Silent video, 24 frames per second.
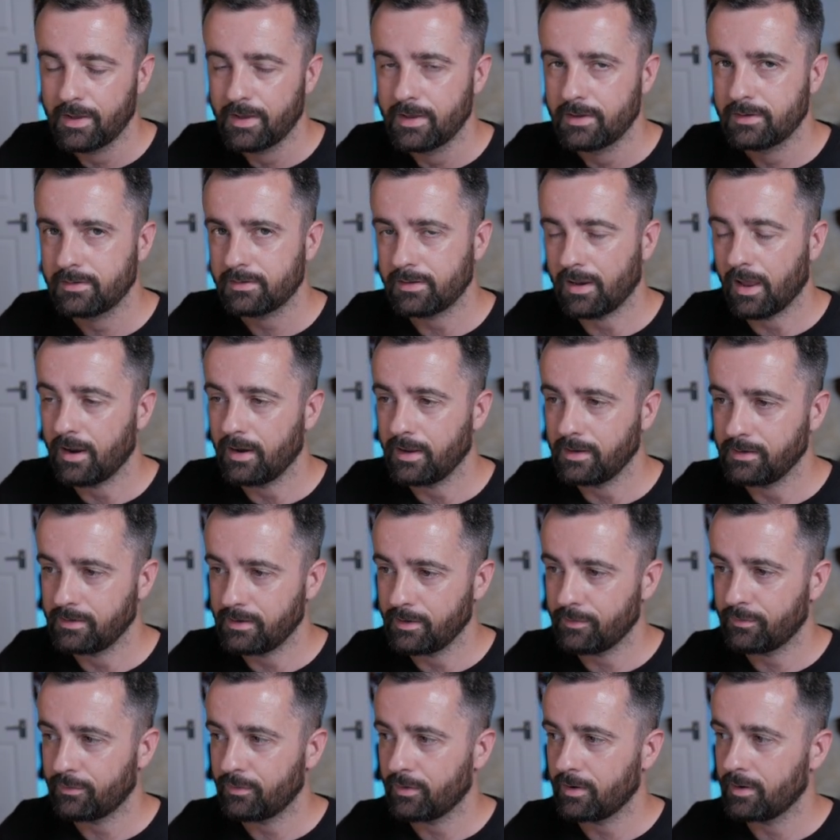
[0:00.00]
Slightly
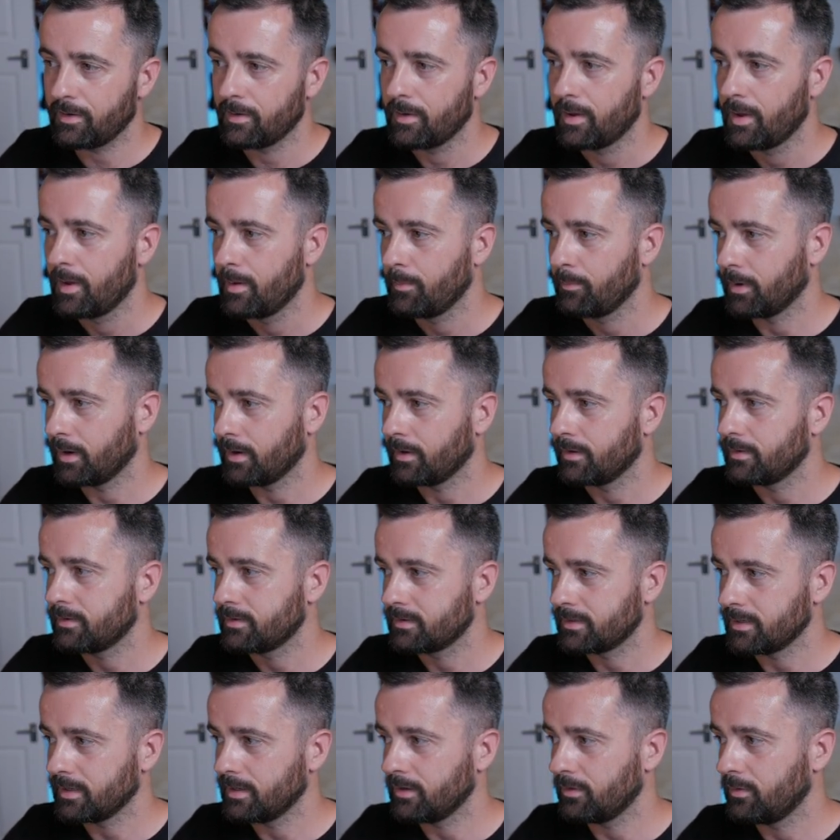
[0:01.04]
different, but it's
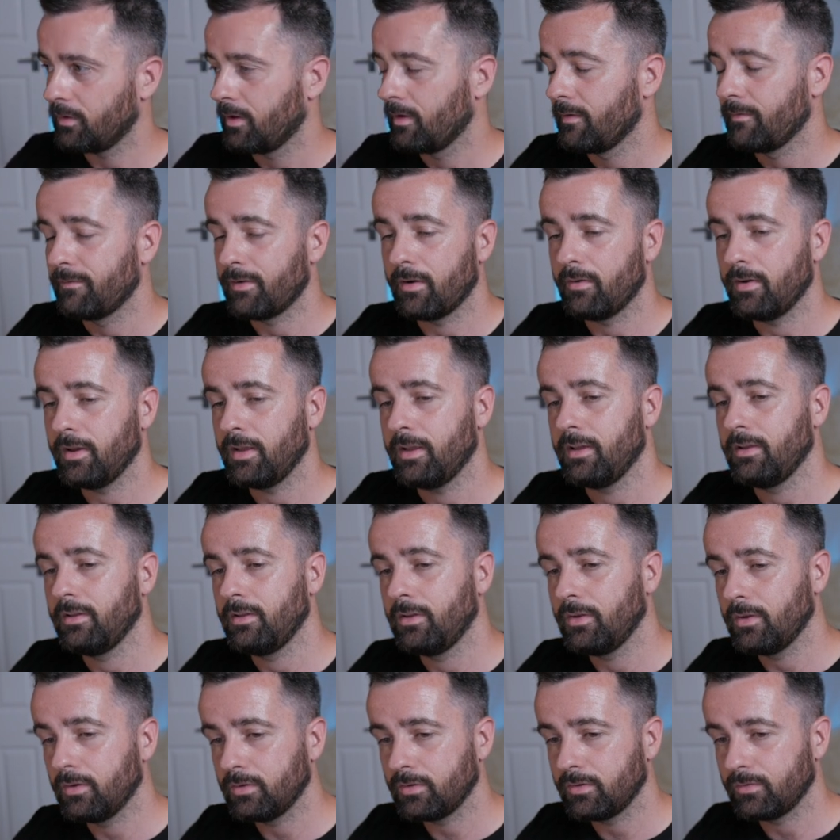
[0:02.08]
still very
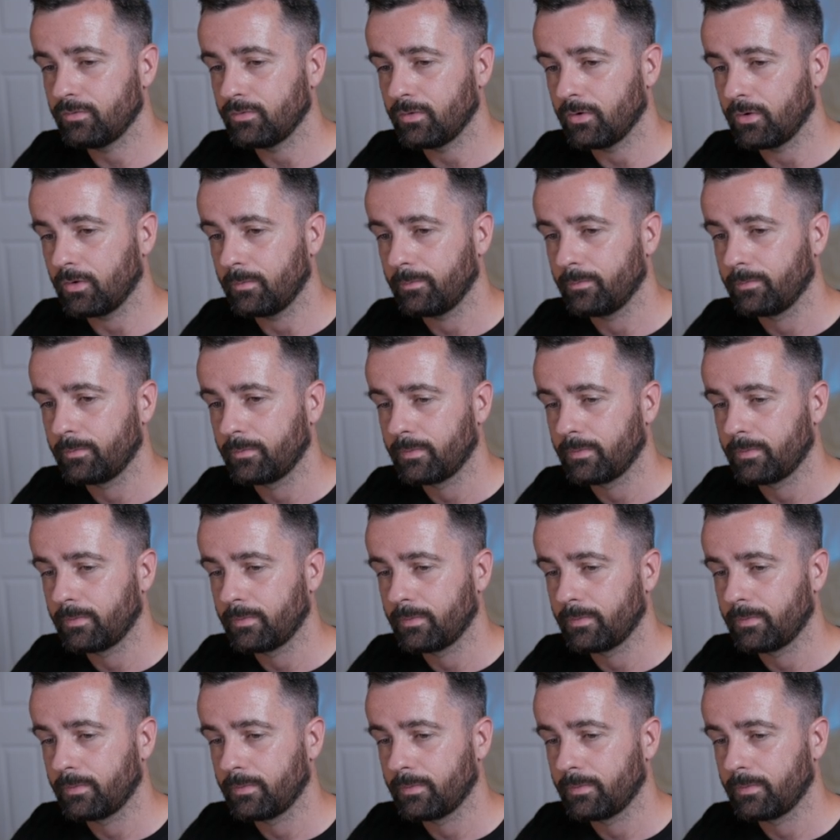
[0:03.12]
useful.